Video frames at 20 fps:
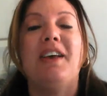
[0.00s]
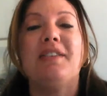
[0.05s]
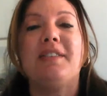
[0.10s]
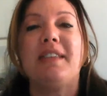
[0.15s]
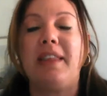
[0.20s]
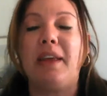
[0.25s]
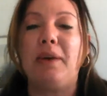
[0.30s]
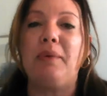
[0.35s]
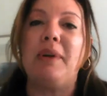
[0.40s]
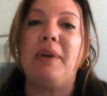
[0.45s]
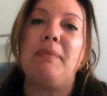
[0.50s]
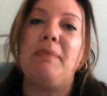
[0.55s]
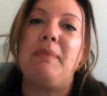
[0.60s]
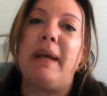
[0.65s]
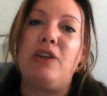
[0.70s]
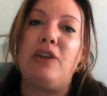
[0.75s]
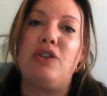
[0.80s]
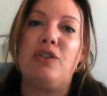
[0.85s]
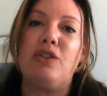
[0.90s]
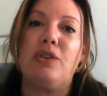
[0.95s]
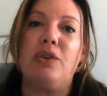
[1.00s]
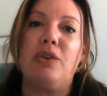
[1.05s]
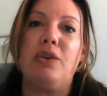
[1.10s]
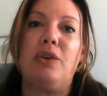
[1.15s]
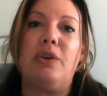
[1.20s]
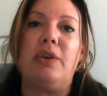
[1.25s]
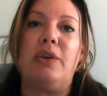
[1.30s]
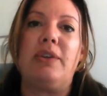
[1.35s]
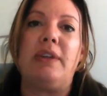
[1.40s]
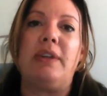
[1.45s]
so they want to make
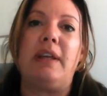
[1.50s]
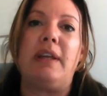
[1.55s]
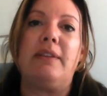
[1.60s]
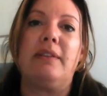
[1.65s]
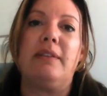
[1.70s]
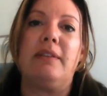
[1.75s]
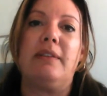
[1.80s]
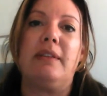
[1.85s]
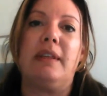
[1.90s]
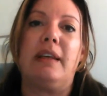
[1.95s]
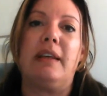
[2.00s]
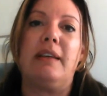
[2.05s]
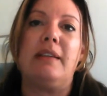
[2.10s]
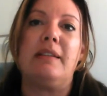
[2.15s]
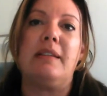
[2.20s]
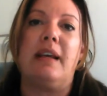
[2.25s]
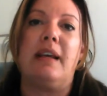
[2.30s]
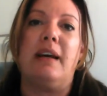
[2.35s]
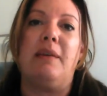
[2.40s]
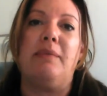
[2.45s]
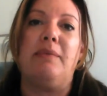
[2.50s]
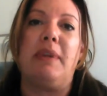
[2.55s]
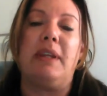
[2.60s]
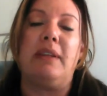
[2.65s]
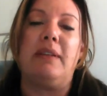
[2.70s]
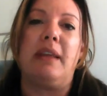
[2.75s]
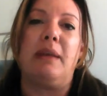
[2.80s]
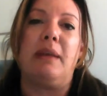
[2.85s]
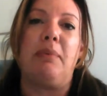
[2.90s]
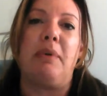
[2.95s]
sure that
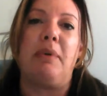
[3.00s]
they're